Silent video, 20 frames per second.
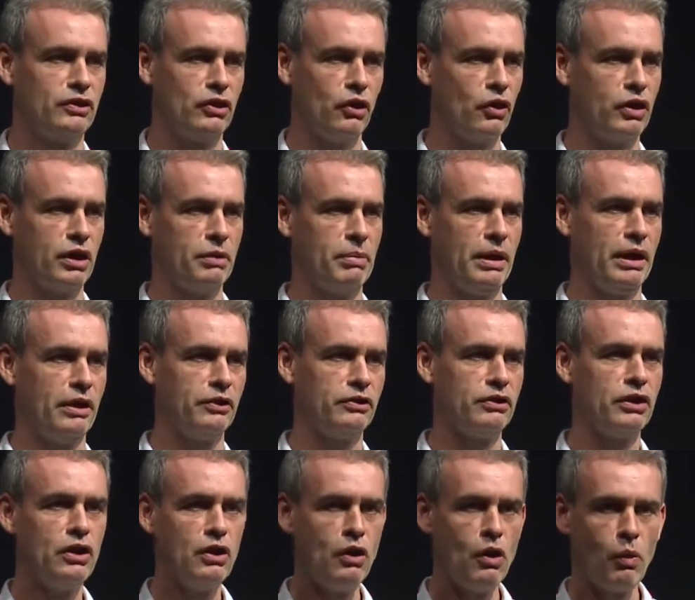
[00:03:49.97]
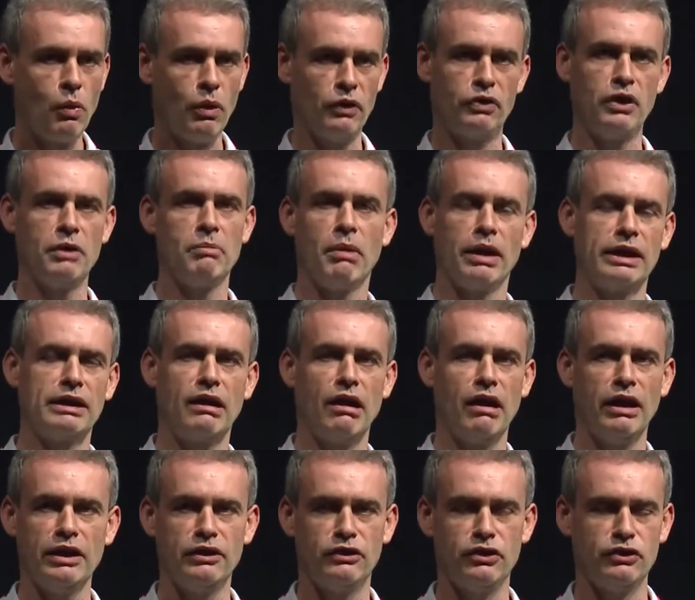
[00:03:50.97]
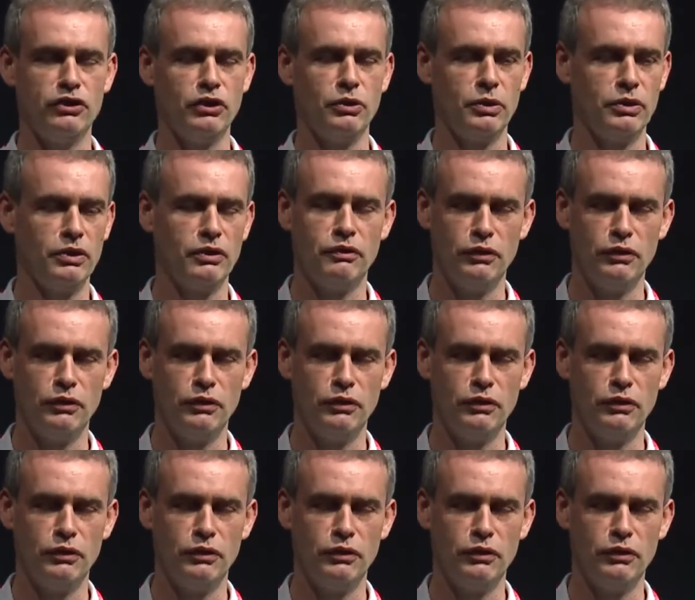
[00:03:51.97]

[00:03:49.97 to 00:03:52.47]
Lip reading: talk about what they might like to do in the